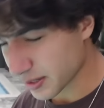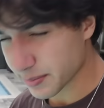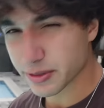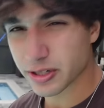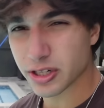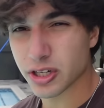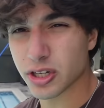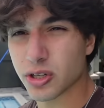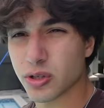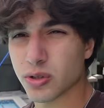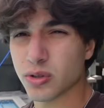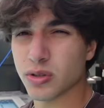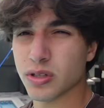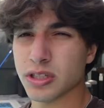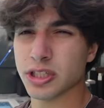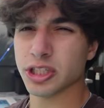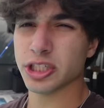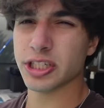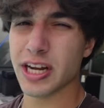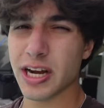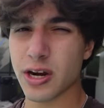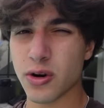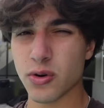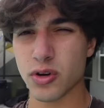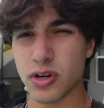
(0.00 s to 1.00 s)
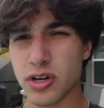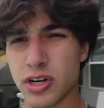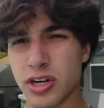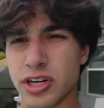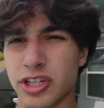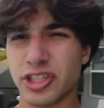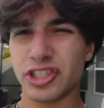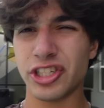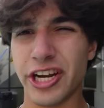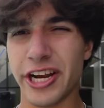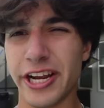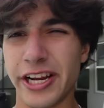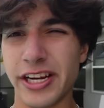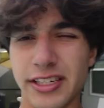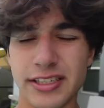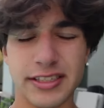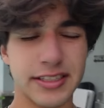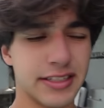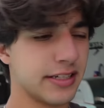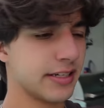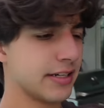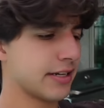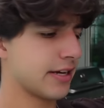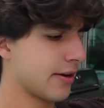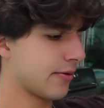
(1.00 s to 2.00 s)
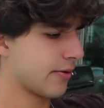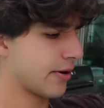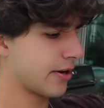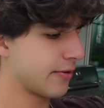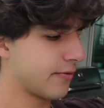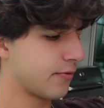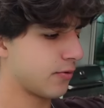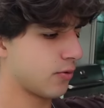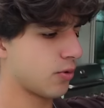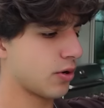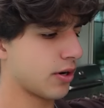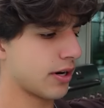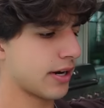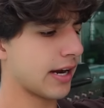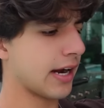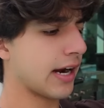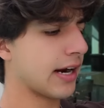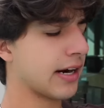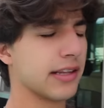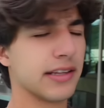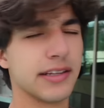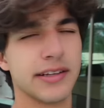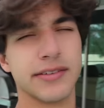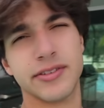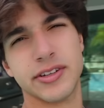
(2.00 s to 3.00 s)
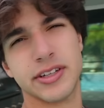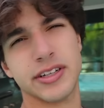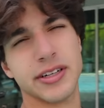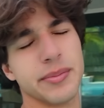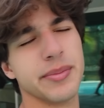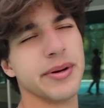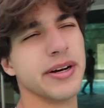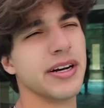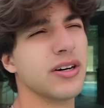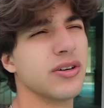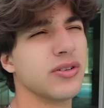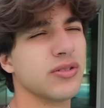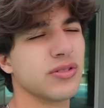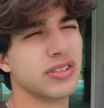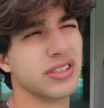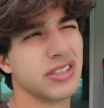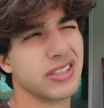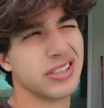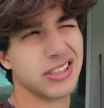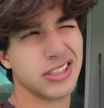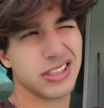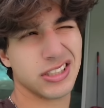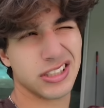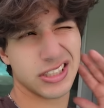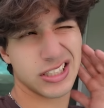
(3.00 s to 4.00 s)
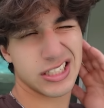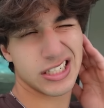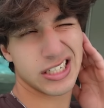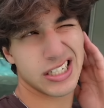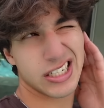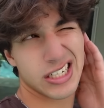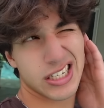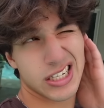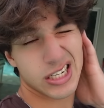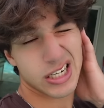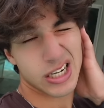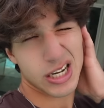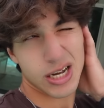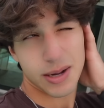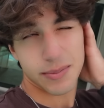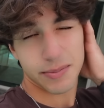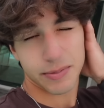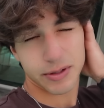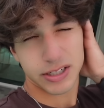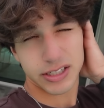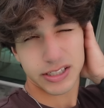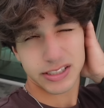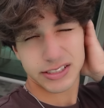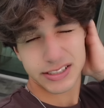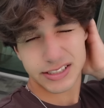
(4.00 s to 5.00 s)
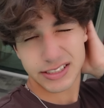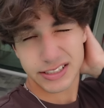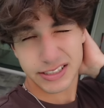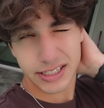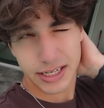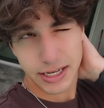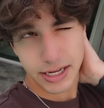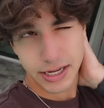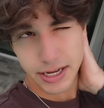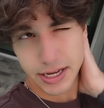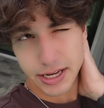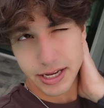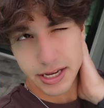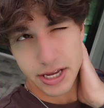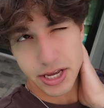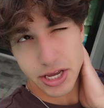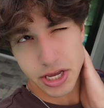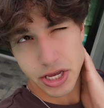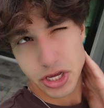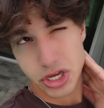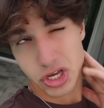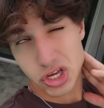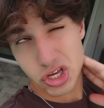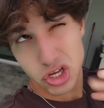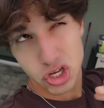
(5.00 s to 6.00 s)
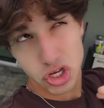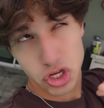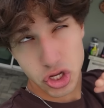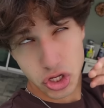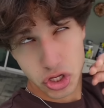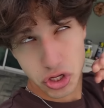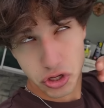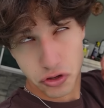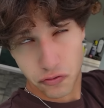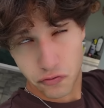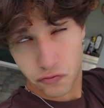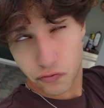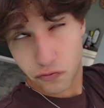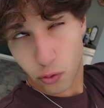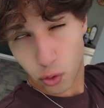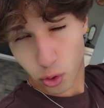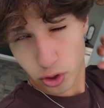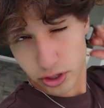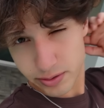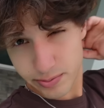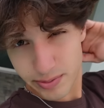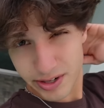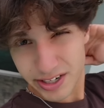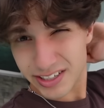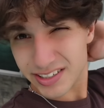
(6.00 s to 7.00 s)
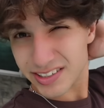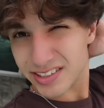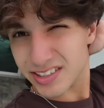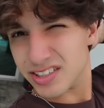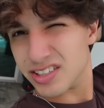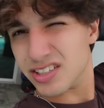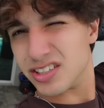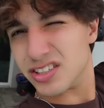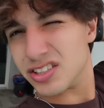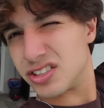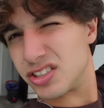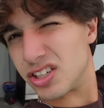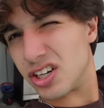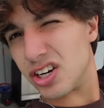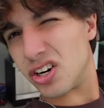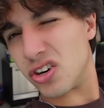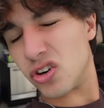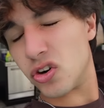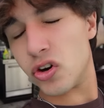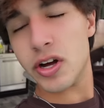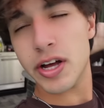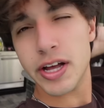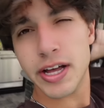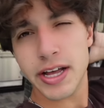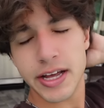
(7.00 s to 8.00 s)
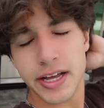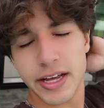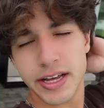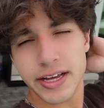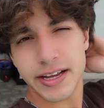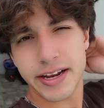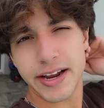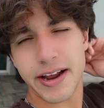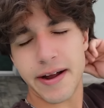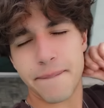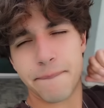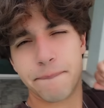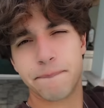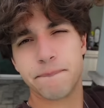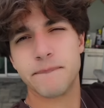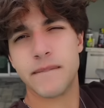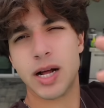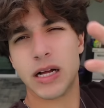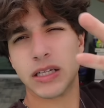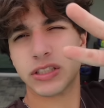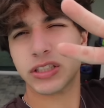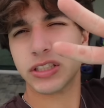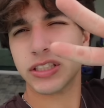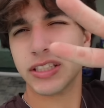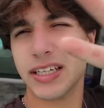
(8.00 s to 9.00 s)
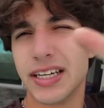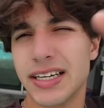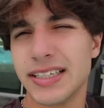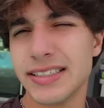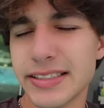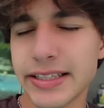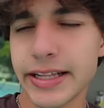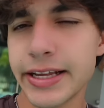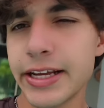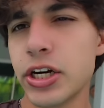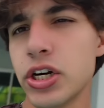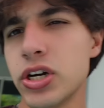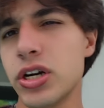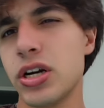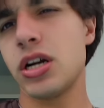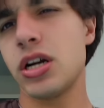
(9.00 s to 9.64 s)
I'm gonna go shower, change, and then get ready for work. I gotta leave in about, I'm gonna say 40 minutes. So yeah, I'll see you guys later.